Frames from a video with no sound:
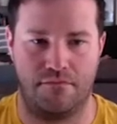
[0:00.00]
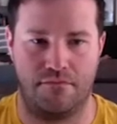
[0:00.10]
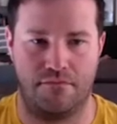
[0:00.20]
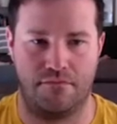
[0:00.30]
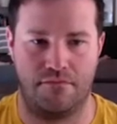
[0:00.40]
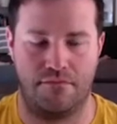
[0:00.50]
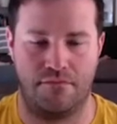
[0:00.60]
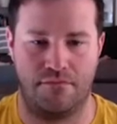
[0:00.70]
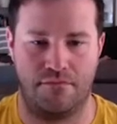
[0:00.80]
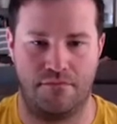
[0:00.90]

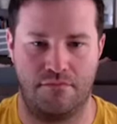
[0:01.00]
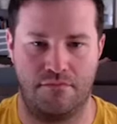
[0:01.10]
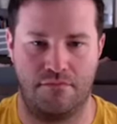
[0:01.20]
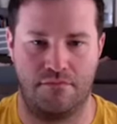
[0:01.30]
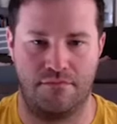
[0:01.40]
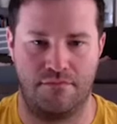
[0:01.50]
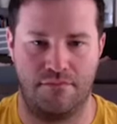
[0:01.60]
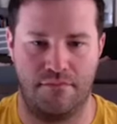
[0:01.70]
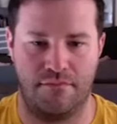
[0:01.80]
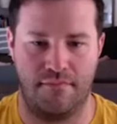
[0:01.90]

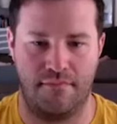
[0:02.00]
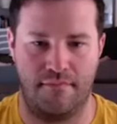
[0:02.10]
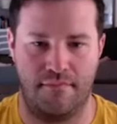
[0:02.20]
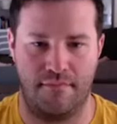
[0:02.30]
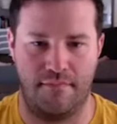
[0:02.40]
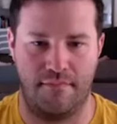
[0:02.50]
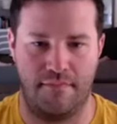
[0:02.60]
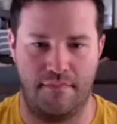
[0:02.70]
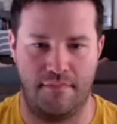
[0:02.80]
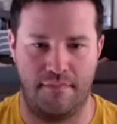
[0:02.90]

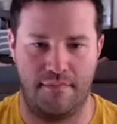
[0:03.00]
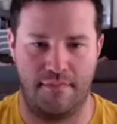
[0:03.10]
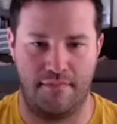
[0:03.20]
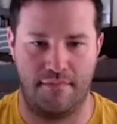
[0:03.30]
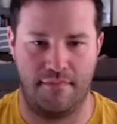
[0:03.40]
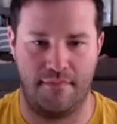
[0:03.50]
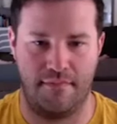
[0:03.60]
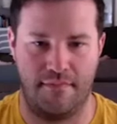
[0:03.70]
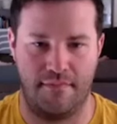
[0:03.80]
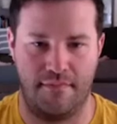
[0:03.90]

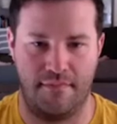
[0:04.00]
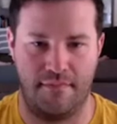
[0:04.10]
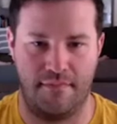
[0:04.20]
This person isn't speaking.